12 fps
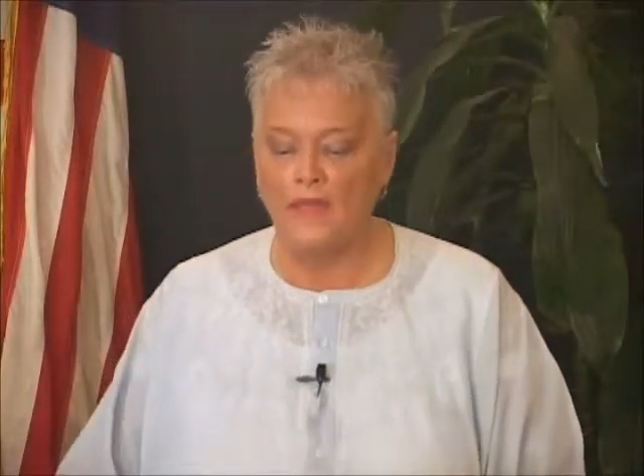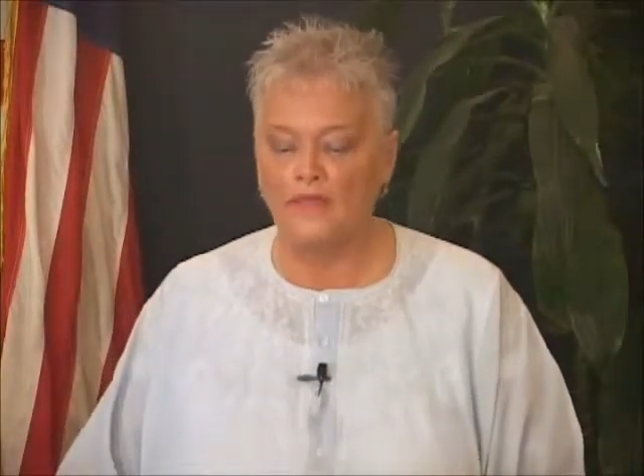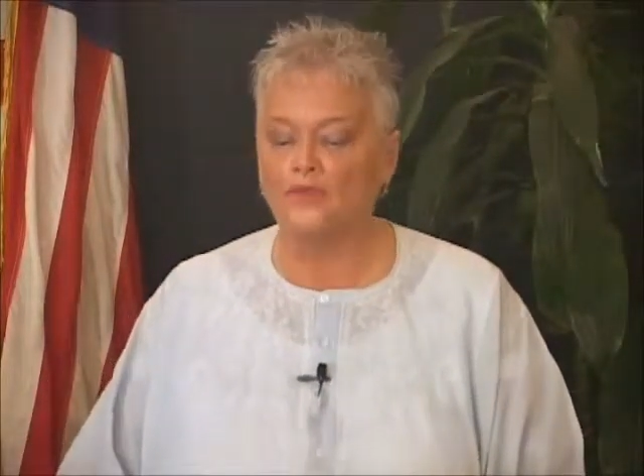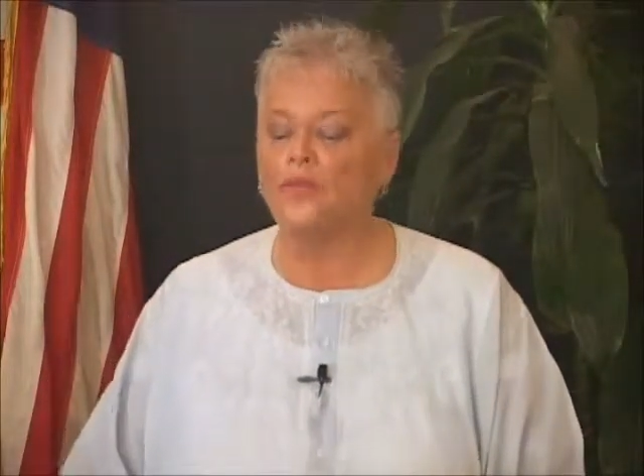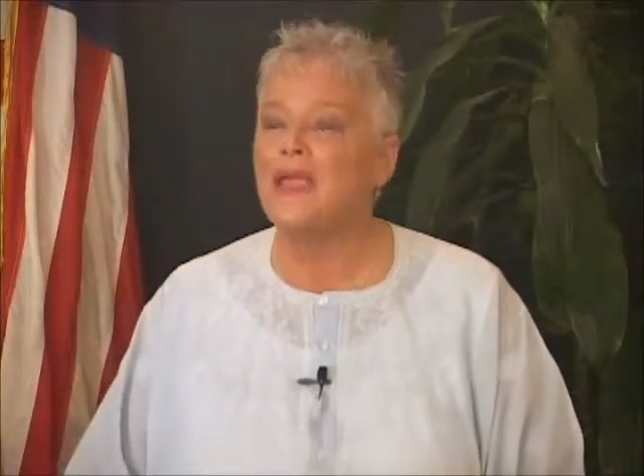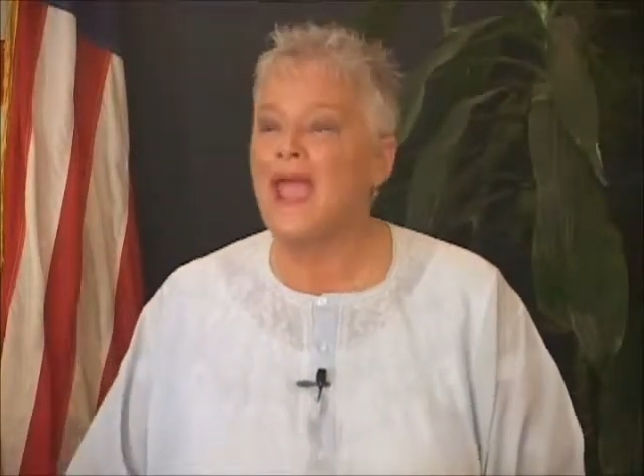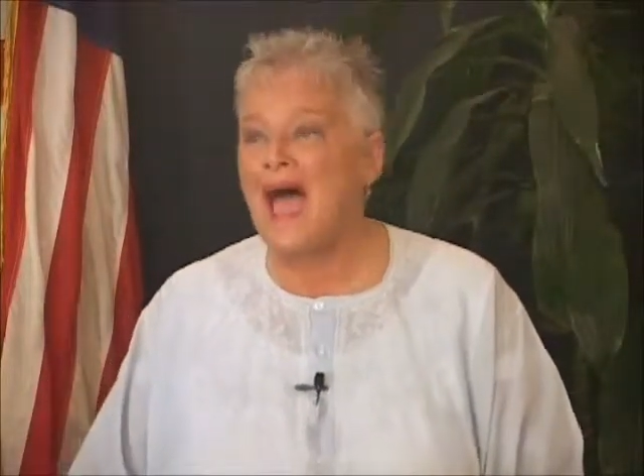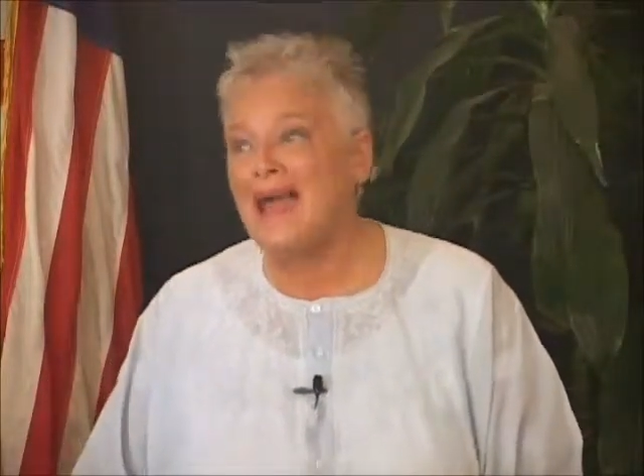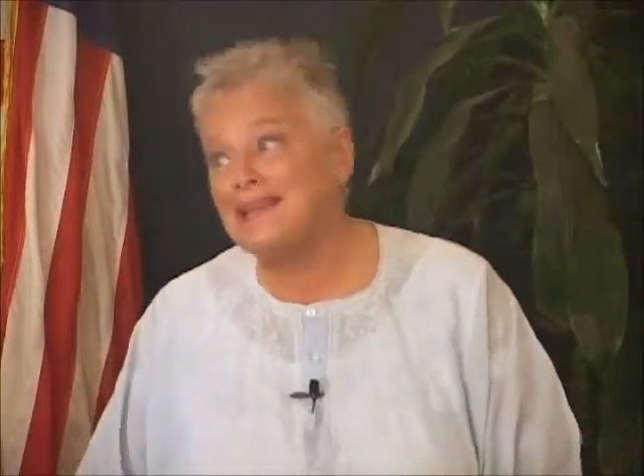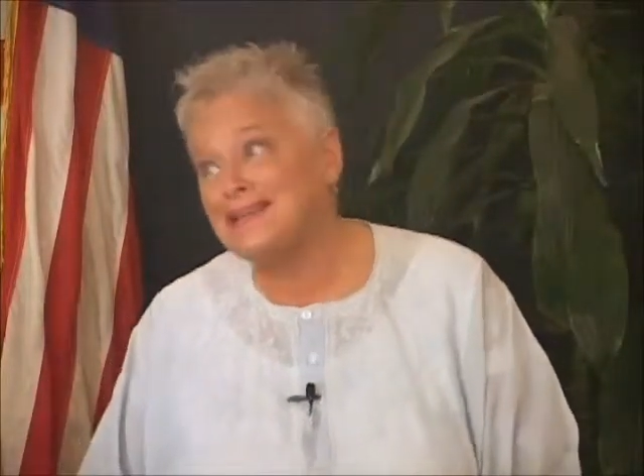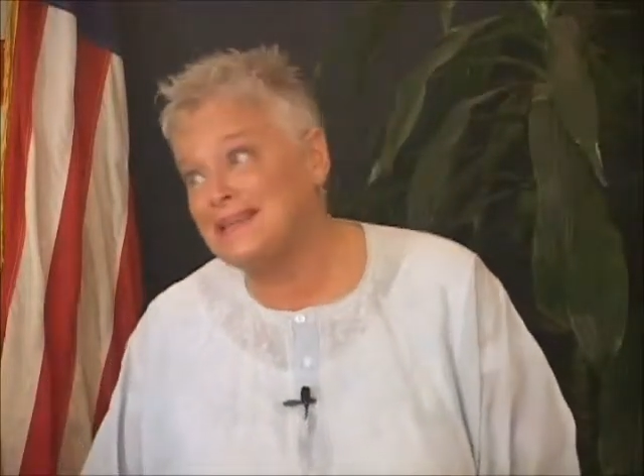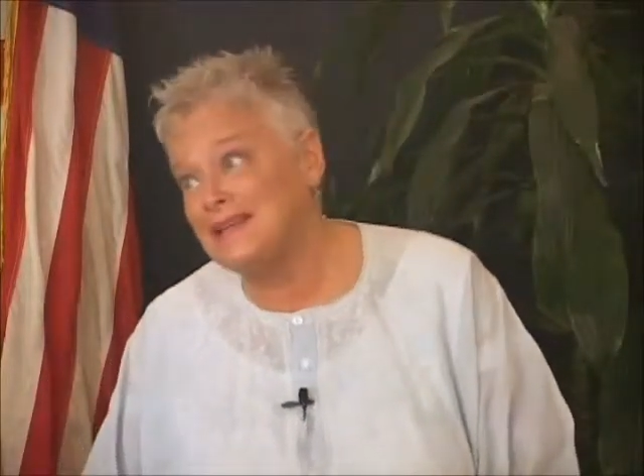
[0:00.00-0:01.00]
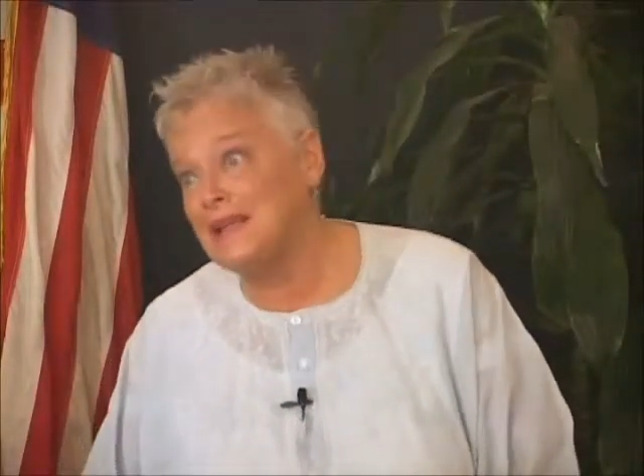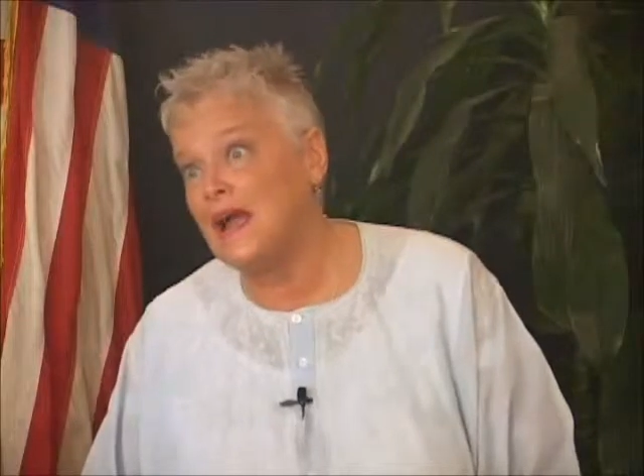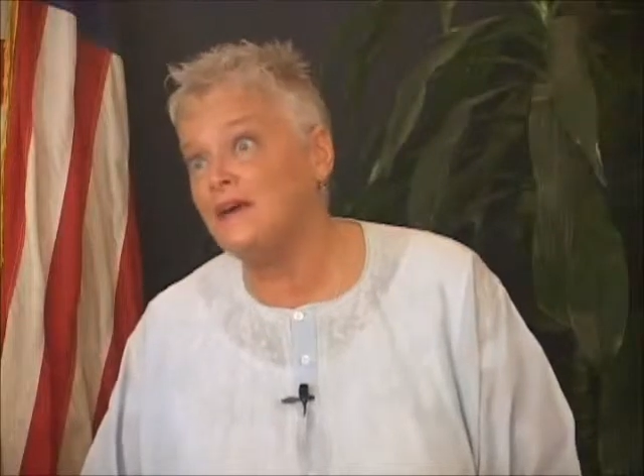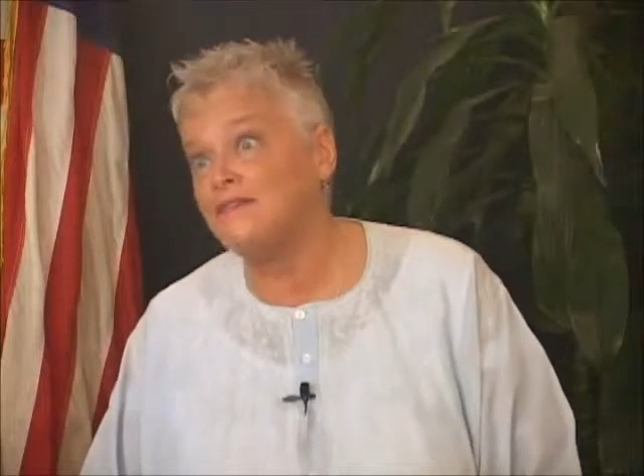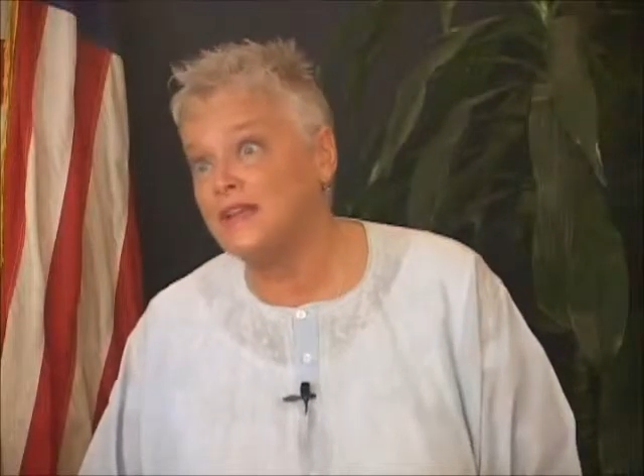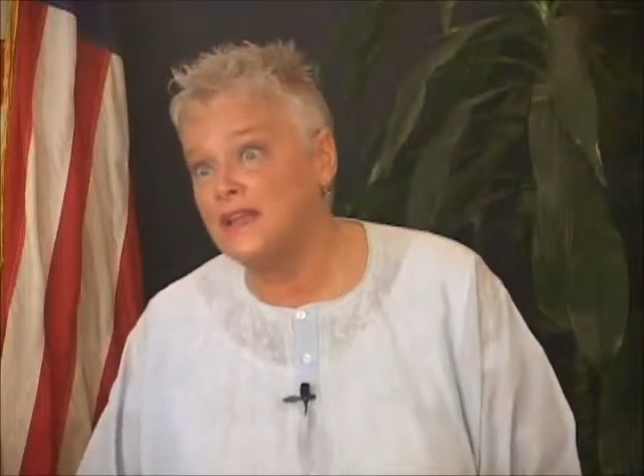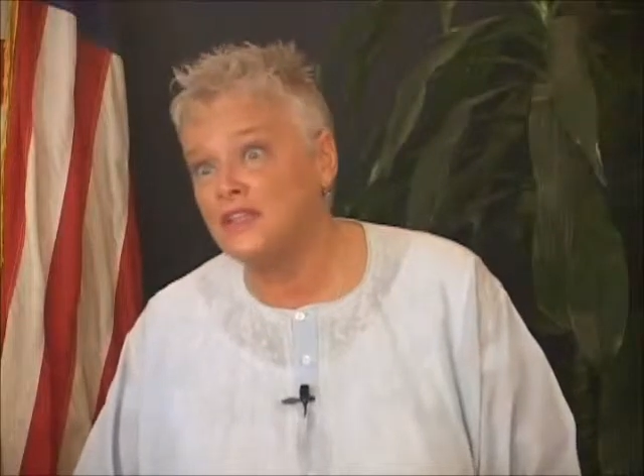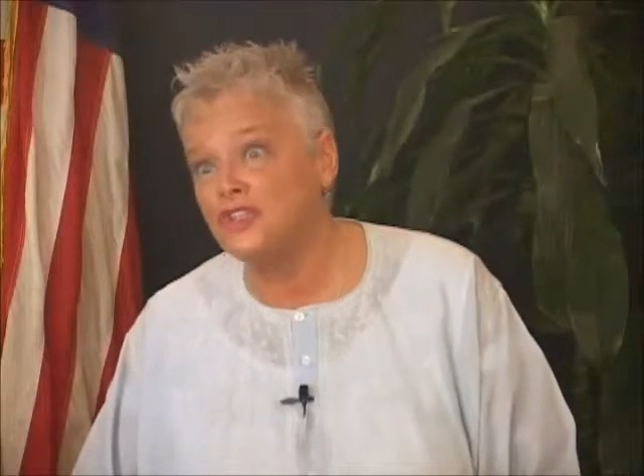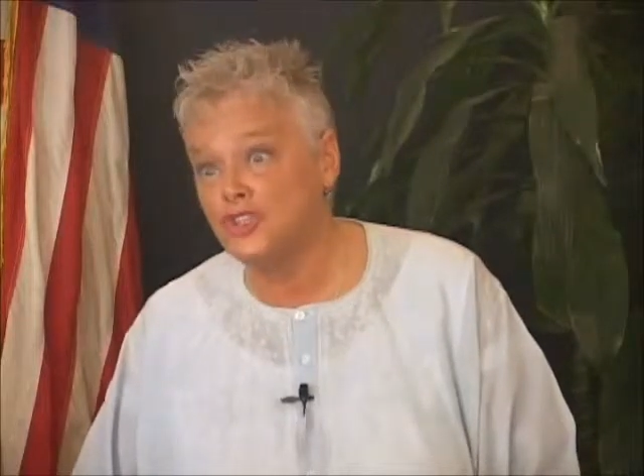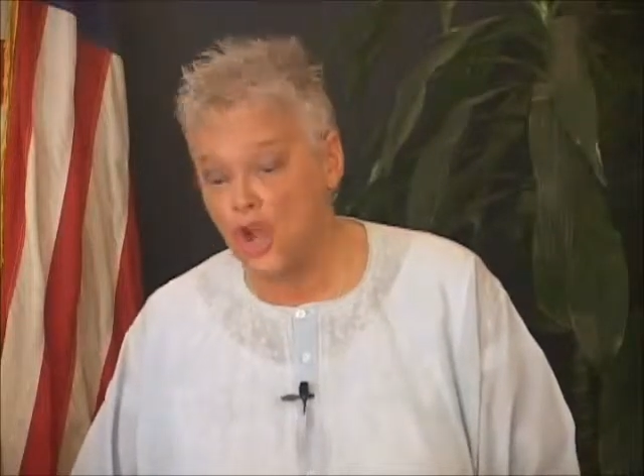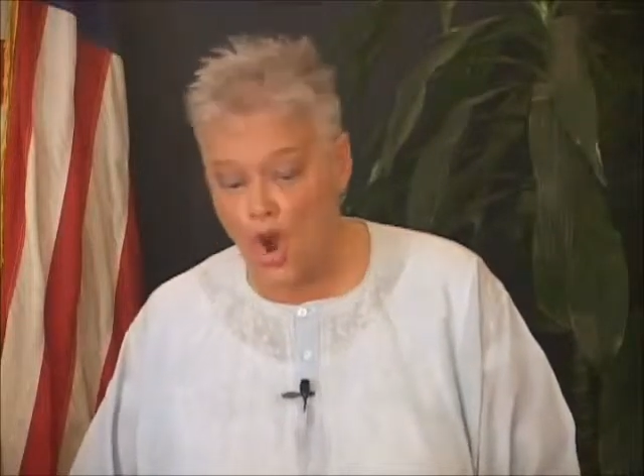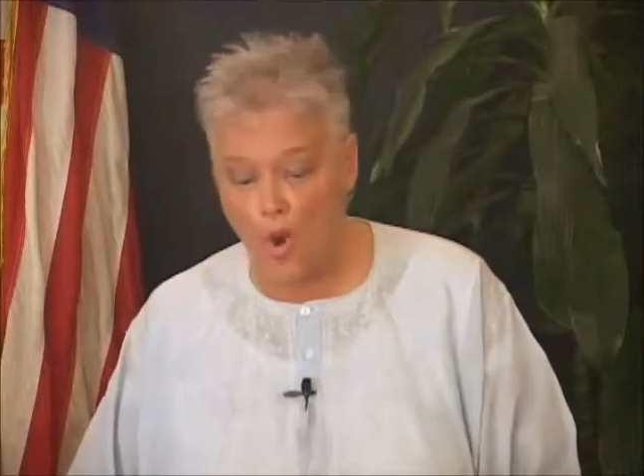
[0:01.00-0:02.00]
the reality of
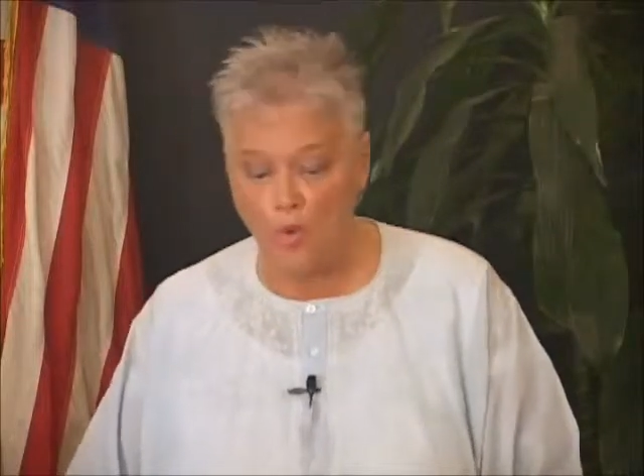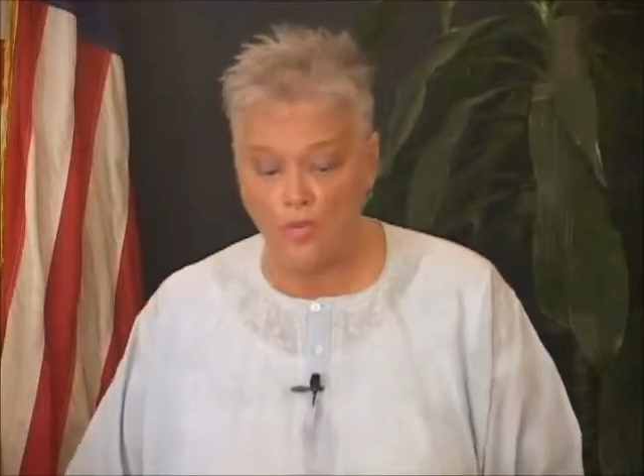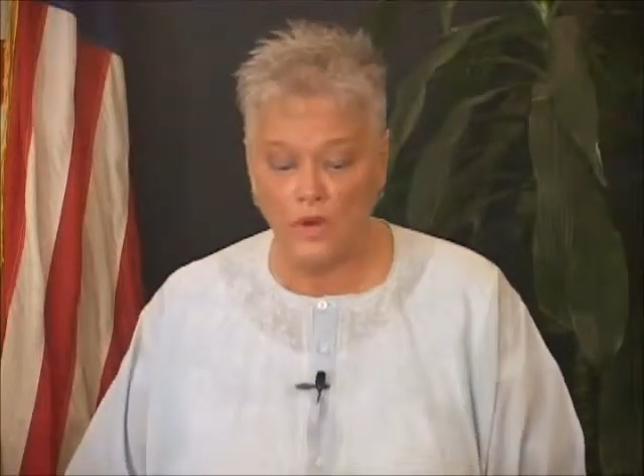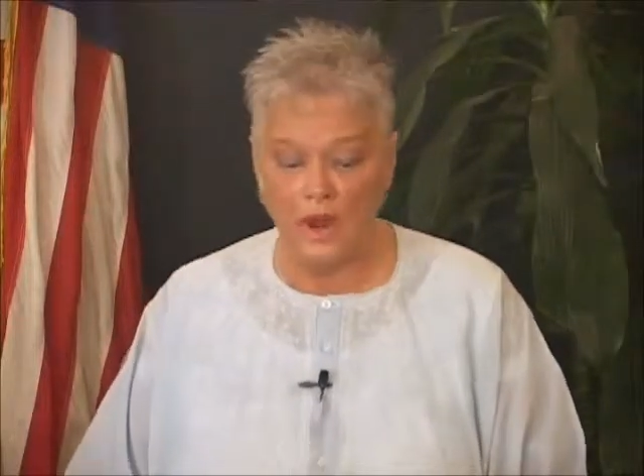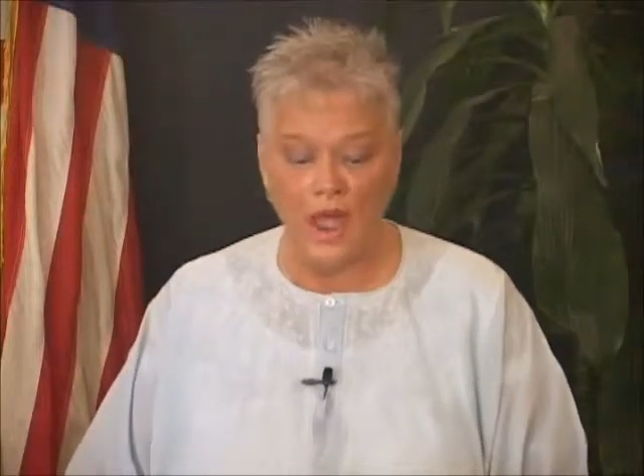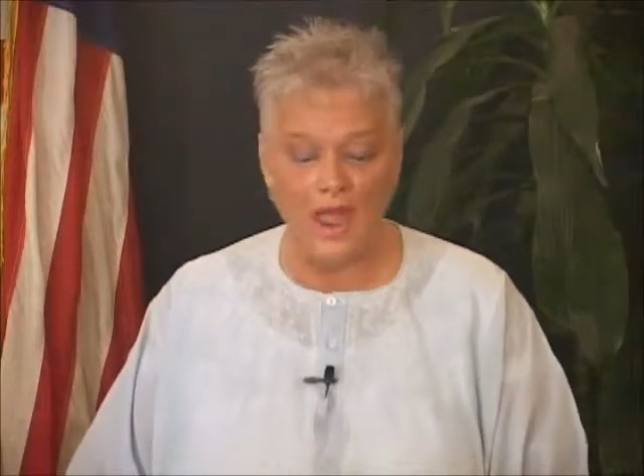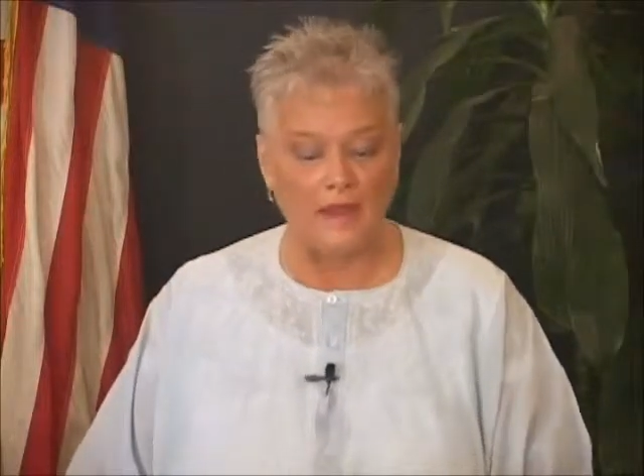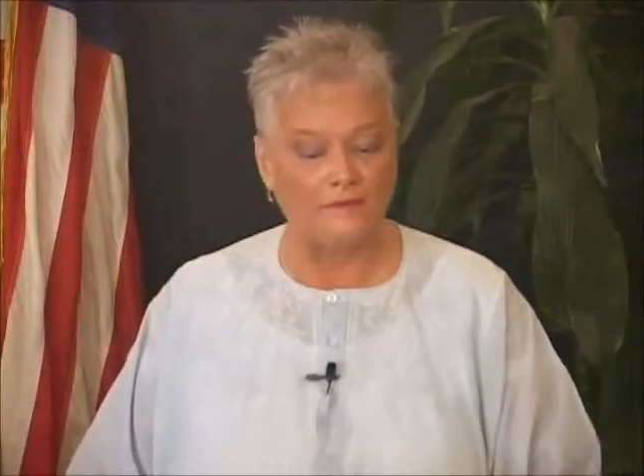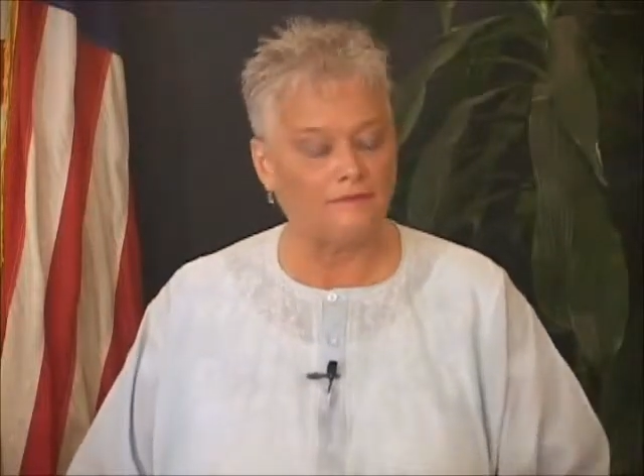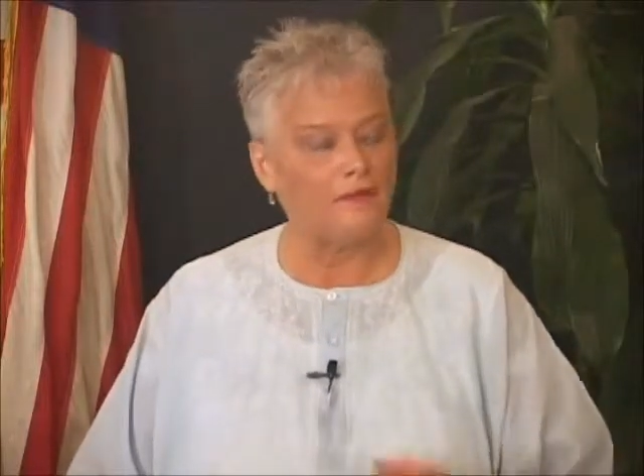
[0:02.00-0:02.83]
its own life,